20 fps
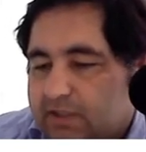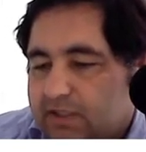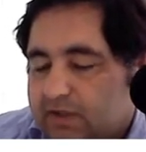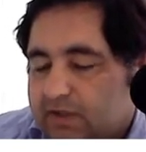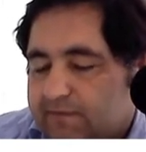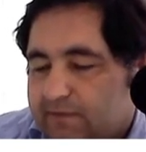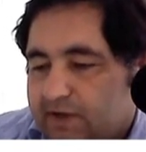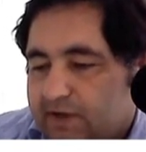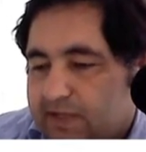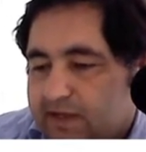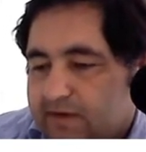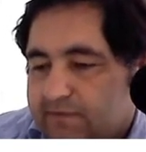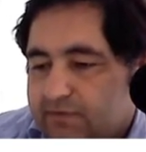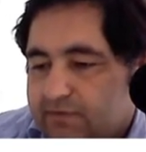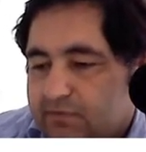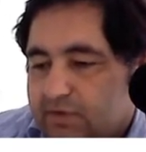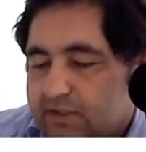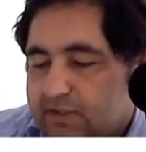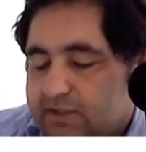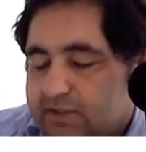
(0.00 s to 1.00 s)
if I have
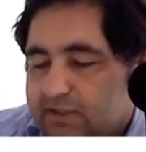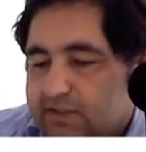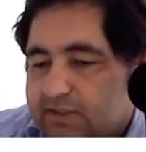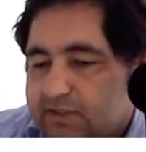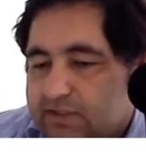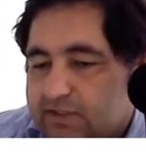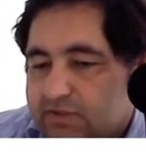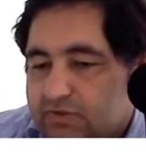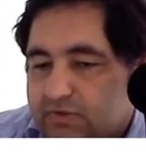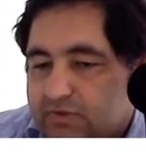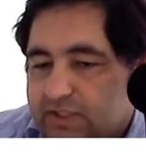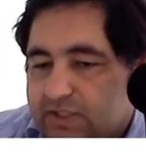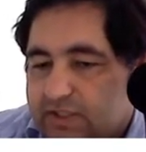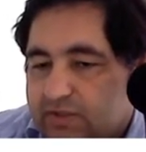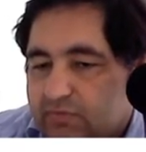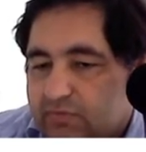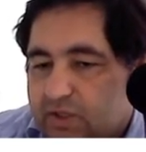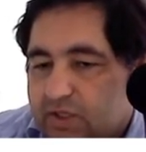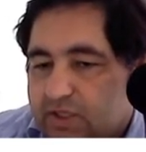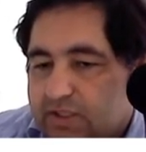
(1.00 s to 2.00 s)

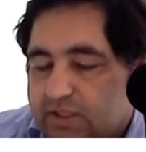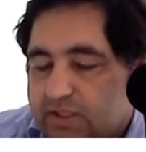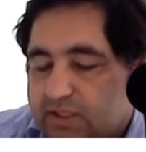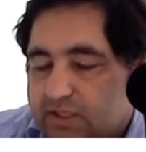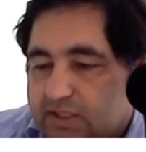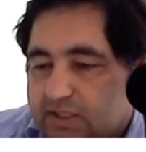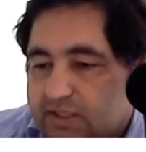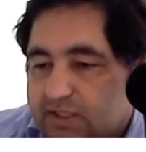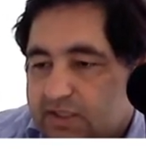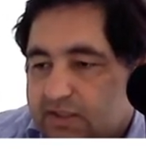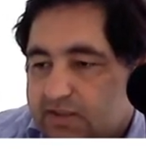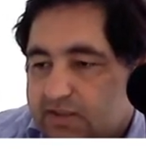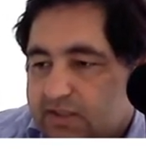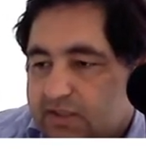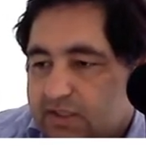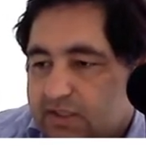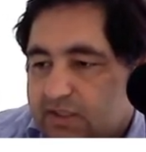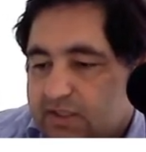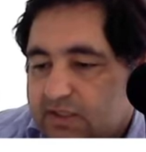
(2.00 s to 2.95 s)
221 and